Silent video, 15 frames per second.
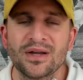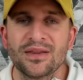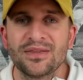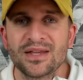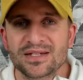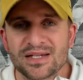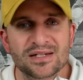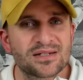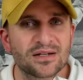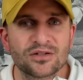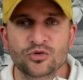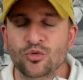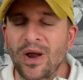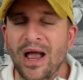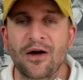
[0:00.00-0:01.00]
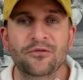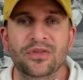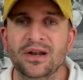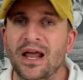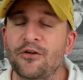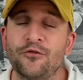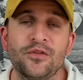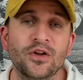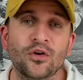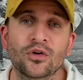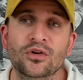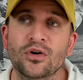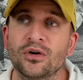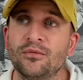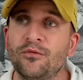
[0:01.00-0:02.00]
This is a draft that I feel
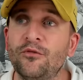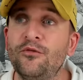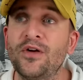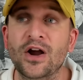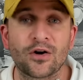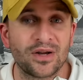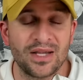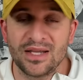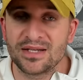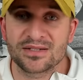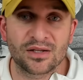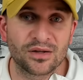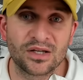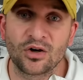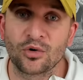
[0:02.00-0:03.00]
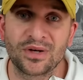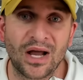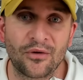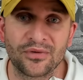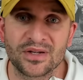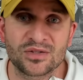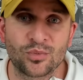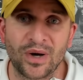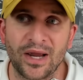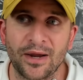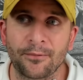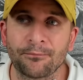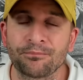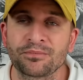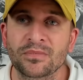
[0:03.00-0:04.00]
could very easily go down this way,
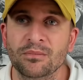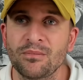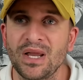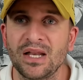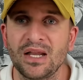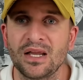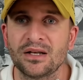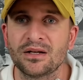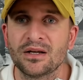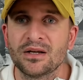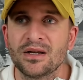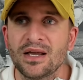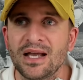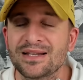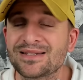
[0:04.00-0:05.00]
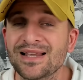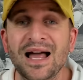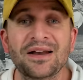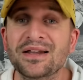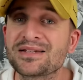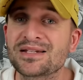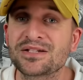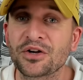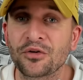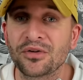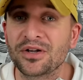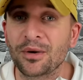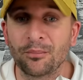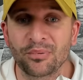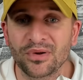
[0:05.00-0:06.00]
meaning it's not necessarily
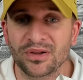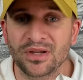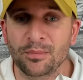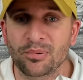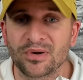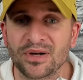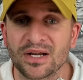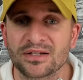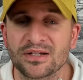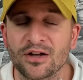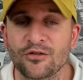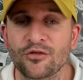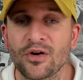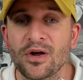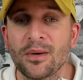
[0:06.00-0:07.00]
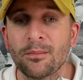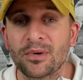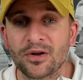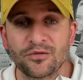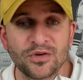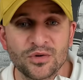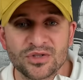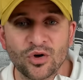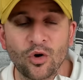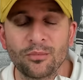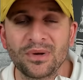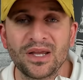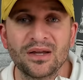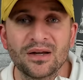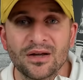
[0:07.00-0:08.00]
completely predictive, but if you told me